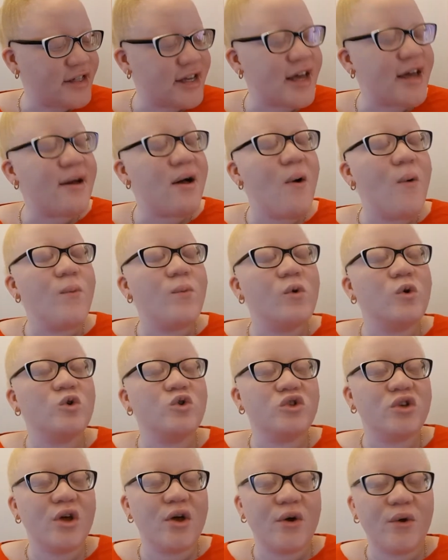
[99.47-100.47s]
it.
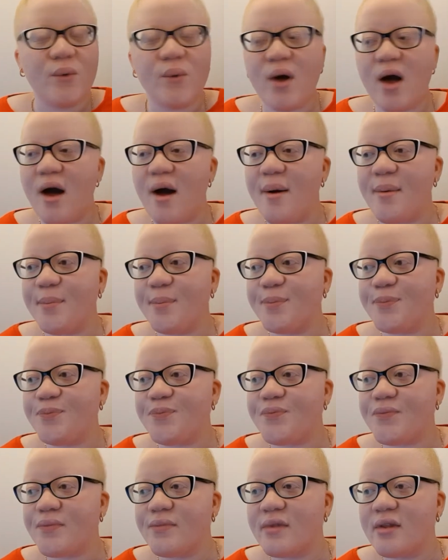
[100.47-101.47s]
So
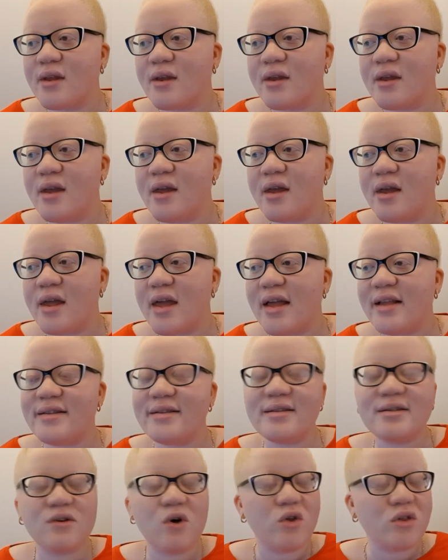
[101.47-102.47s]

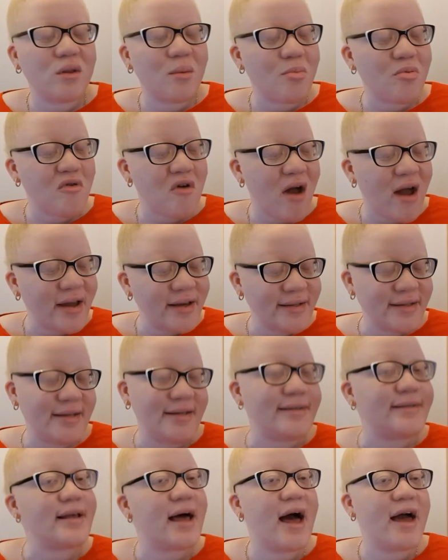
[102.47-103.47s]
it's on the pricey
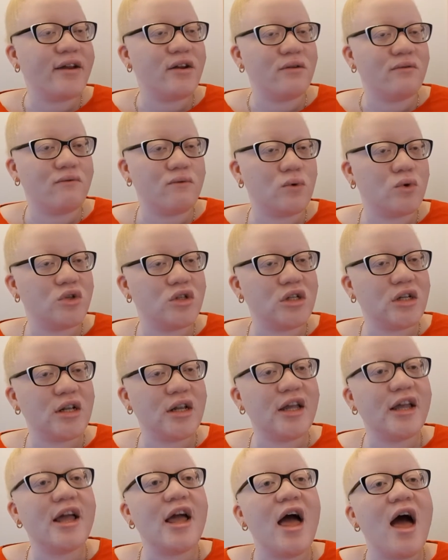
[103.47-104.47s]
side,
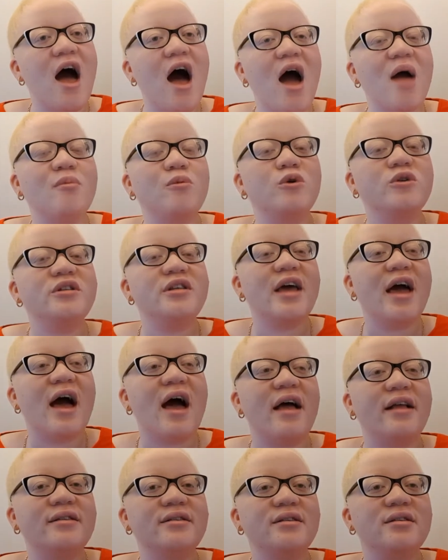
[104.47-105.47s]
unfortunately. I bought it
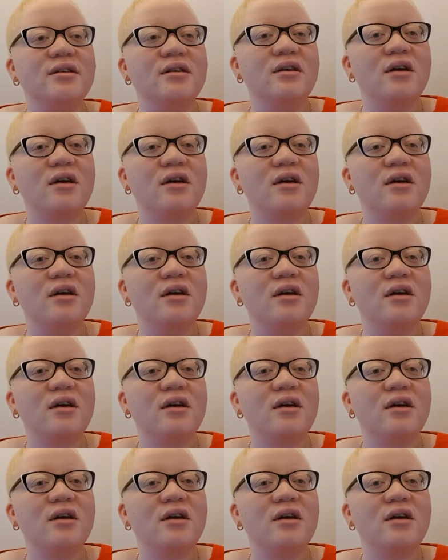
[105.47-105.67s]
at